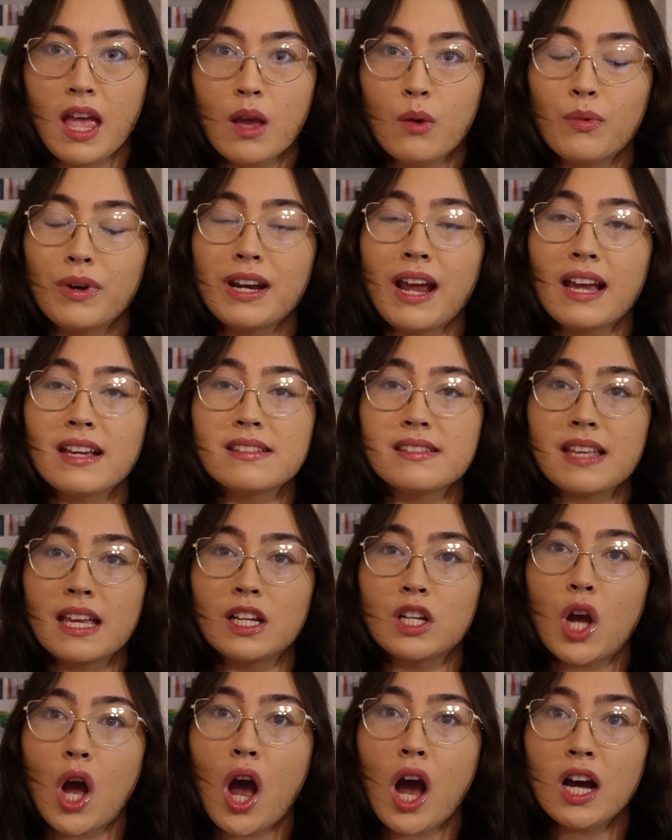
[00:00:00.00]
When I say
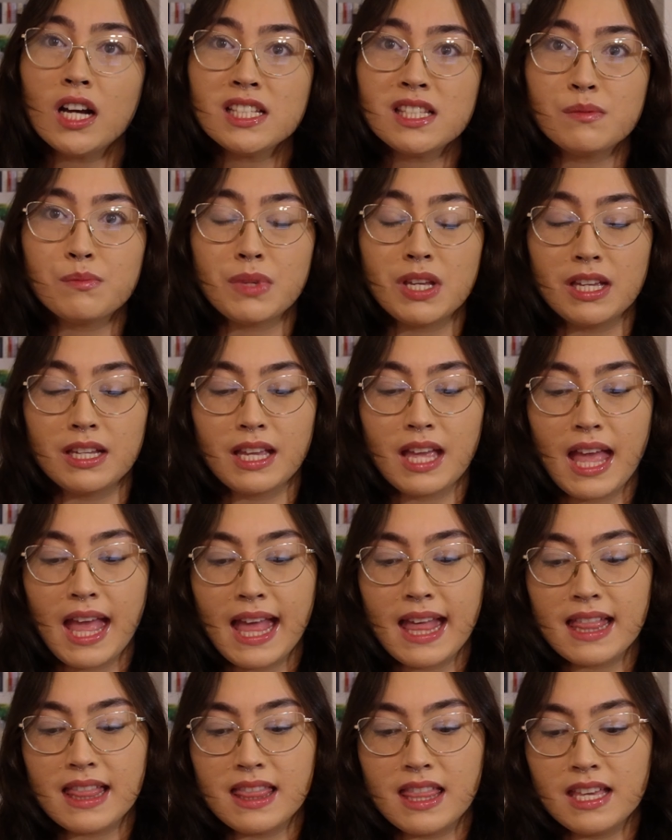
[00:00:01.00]
cosmic,
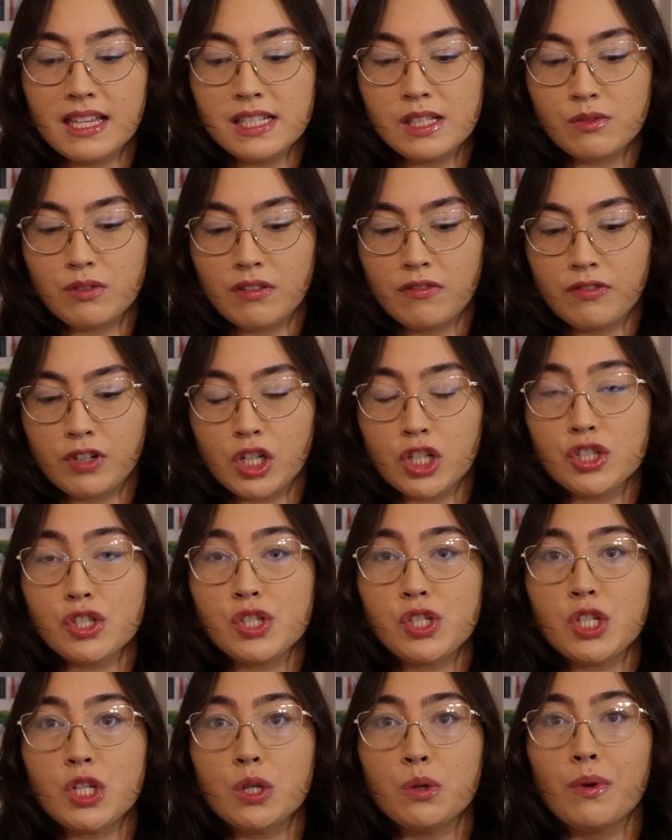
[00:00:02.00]
this refers
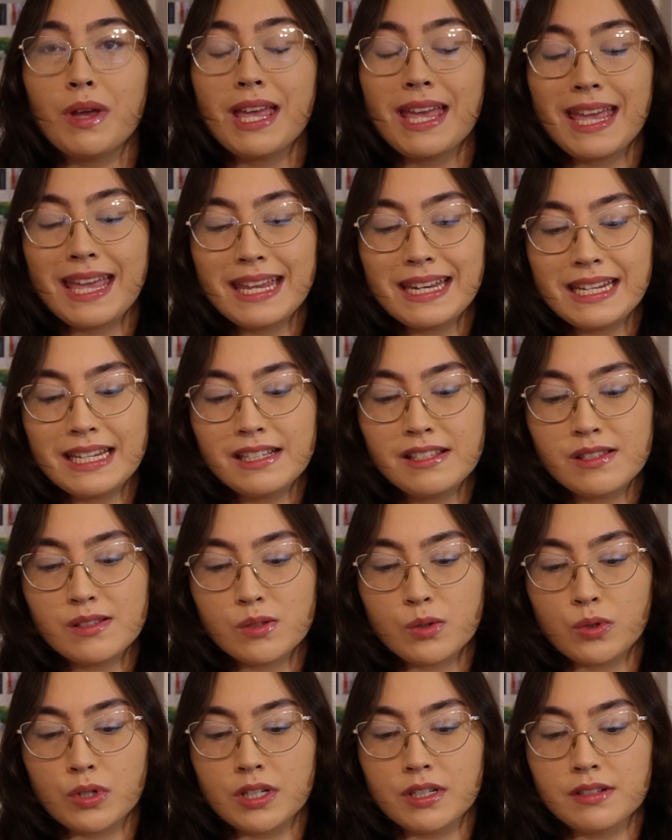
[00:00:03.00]
to any
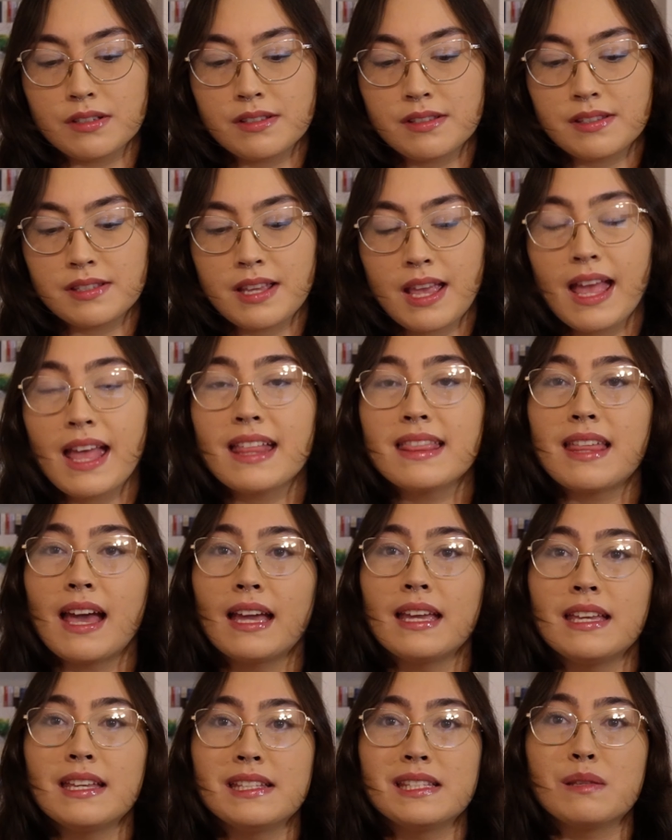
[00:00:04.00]
source
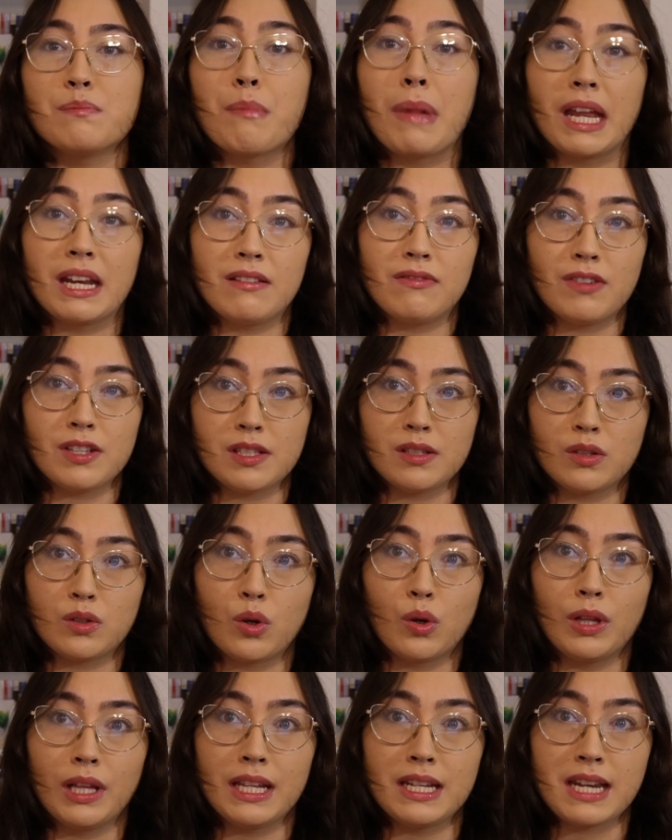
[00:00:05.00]
that is
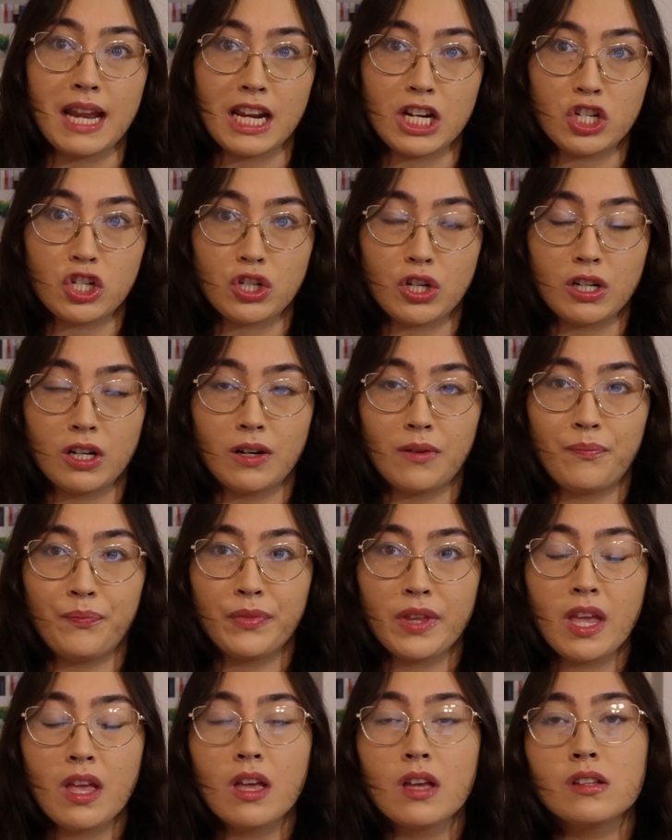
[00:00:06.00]
metaphysical in nature.
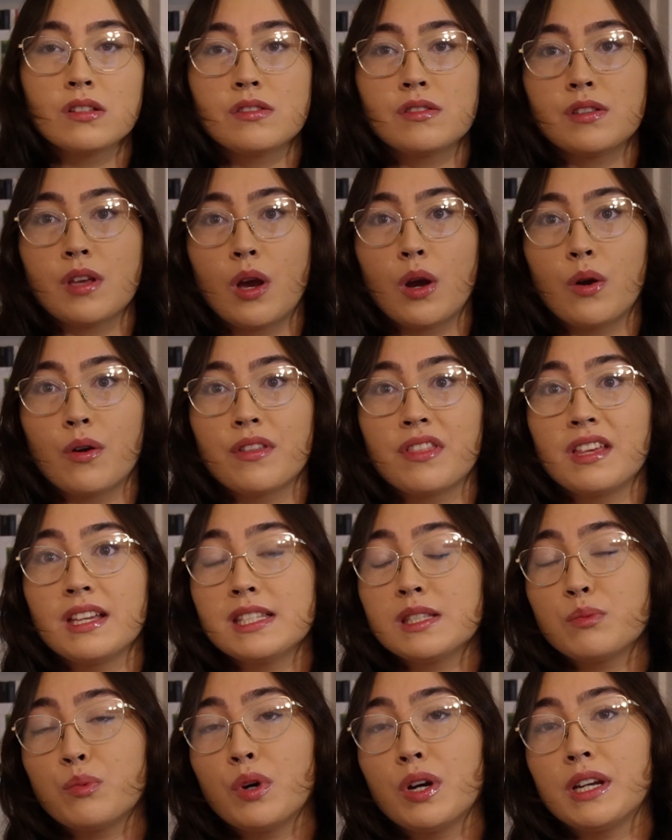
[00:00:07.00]
So
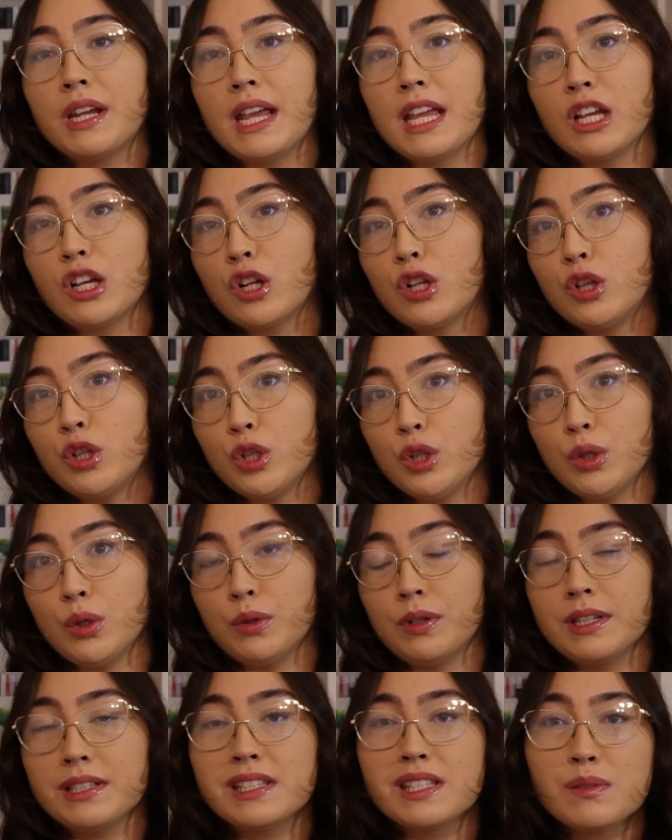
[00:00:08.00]
this would
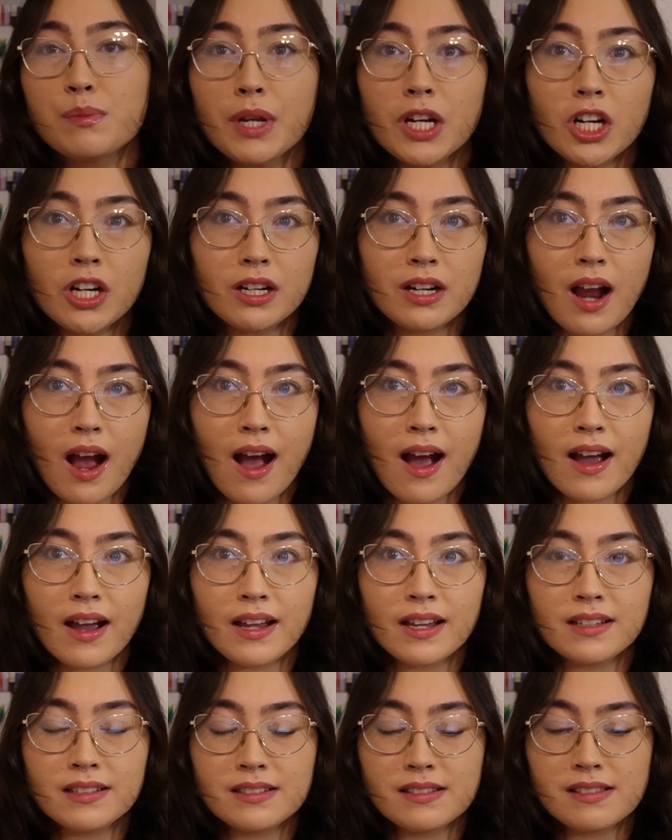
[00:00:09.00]
include spirit
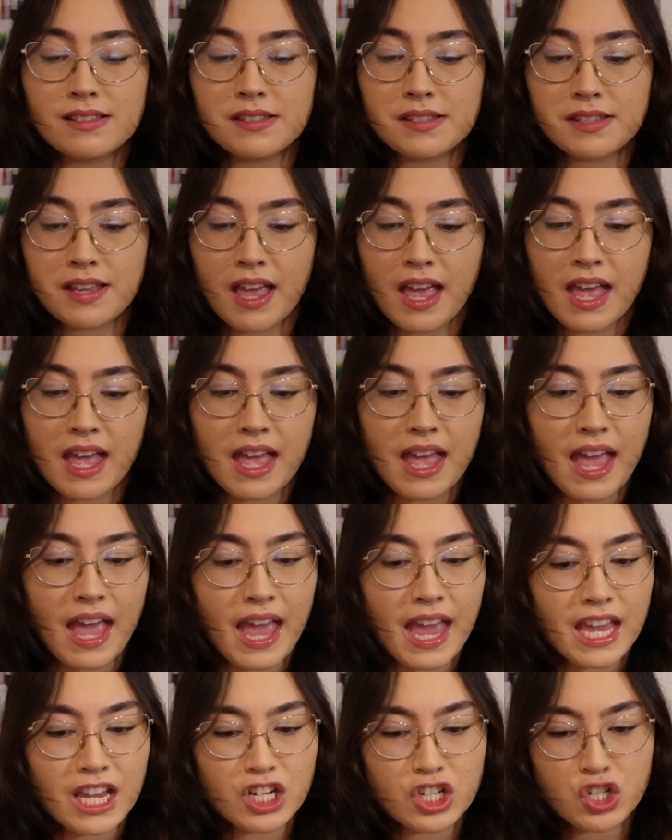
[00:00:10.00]
guides,
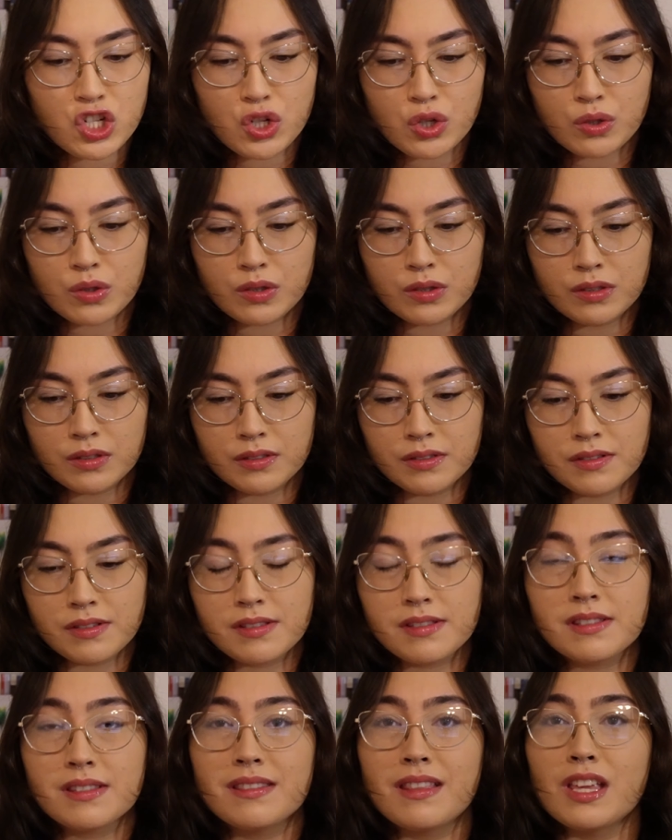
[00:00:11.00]

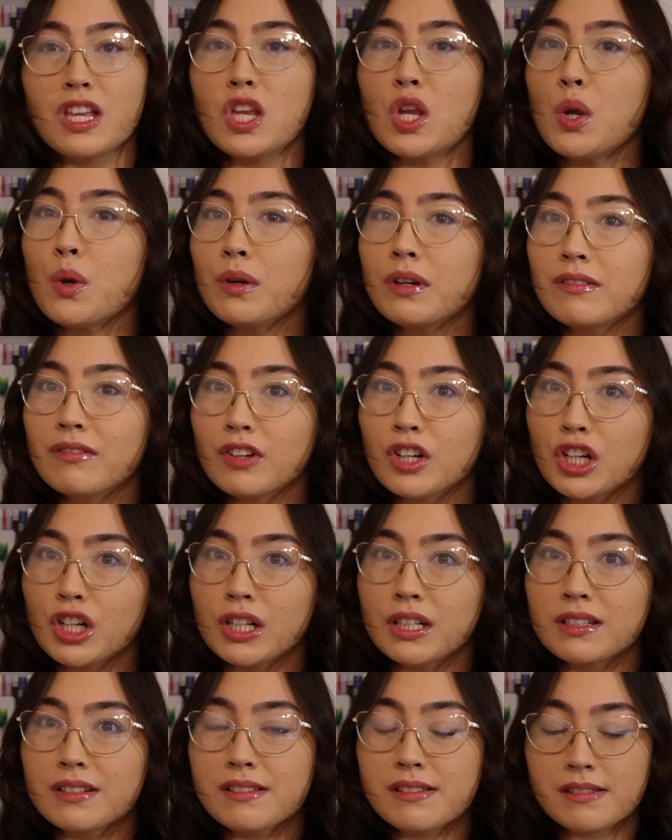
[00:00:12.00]
angels, the
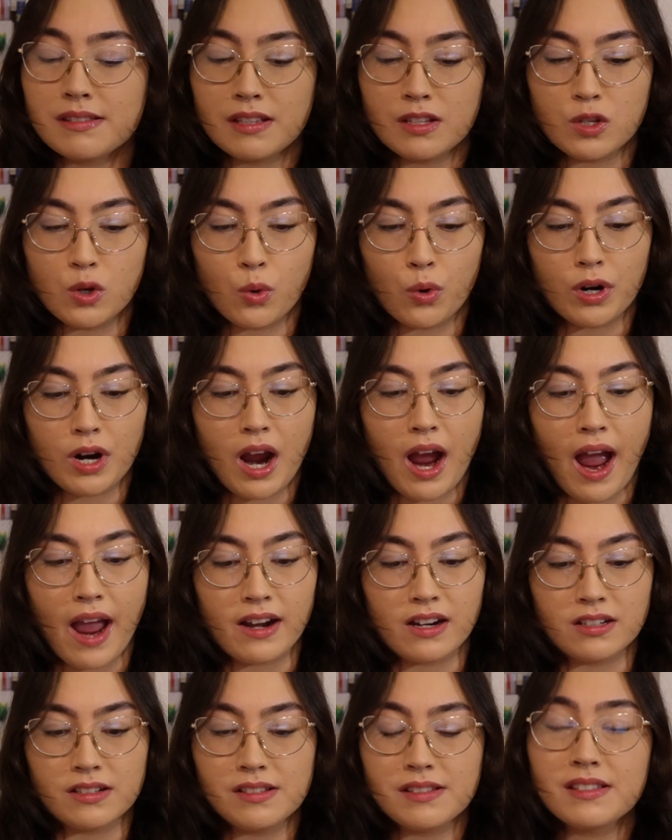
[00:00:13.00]
universe, your
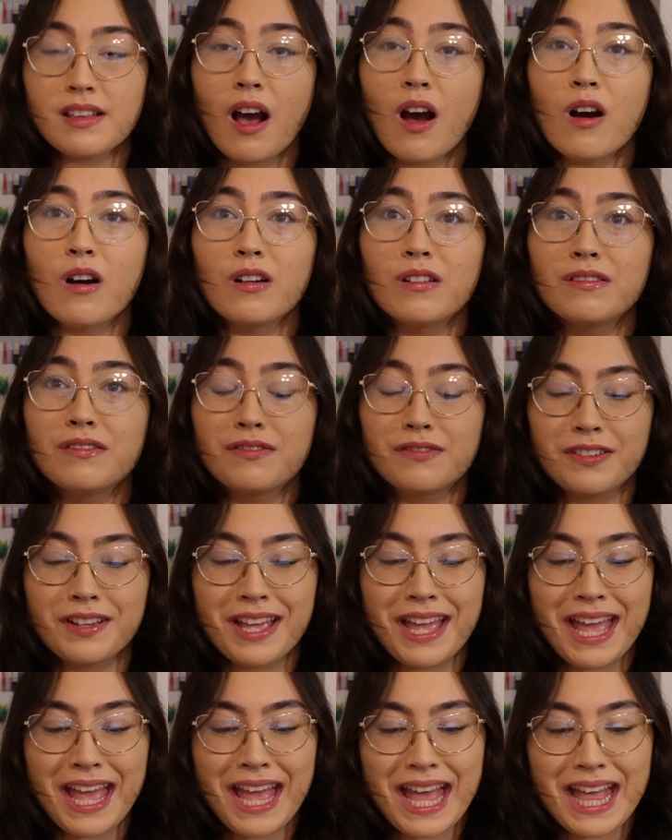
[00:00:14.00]
higher self,
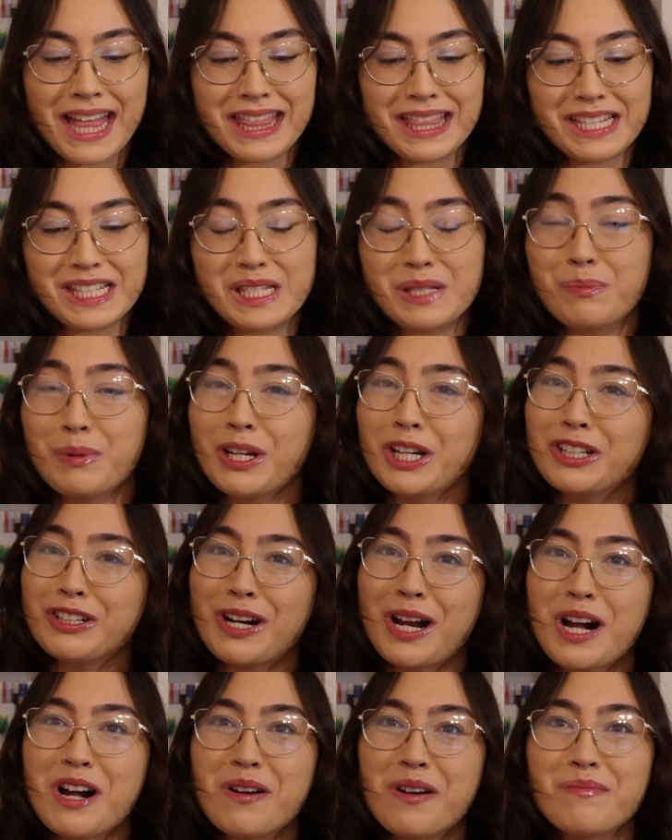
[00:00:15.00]
the spirit
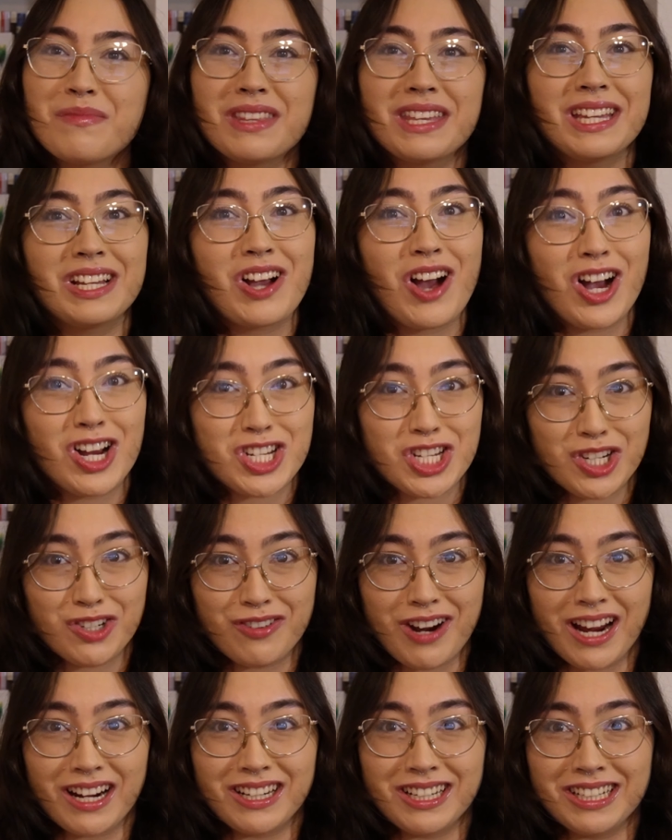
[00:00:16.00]
realm, the Akashic
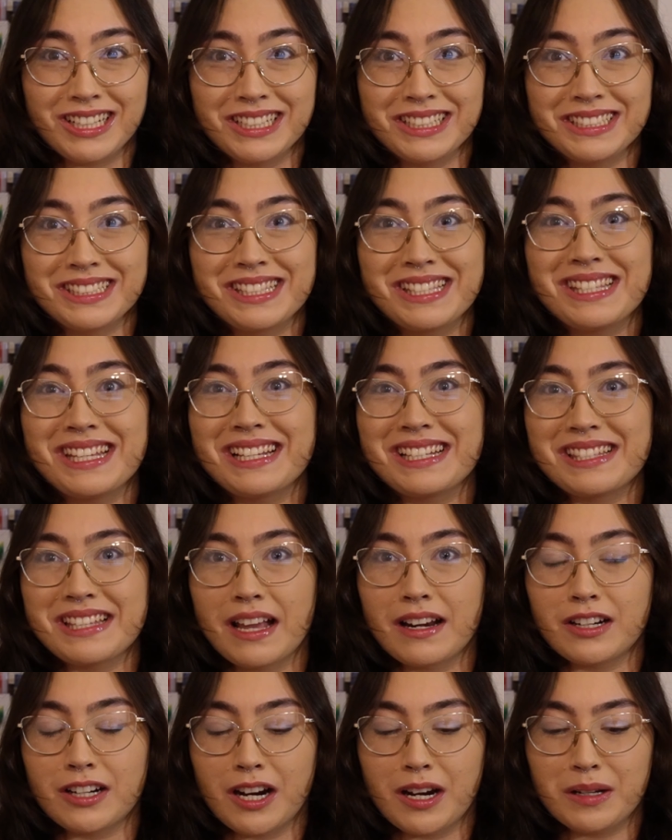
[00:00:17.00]
Records,
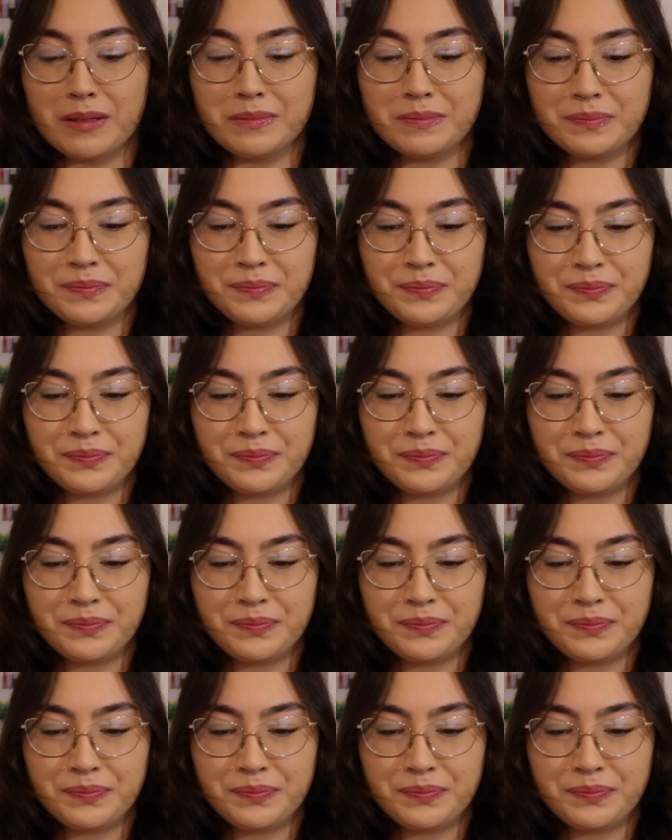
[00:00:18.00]
etc.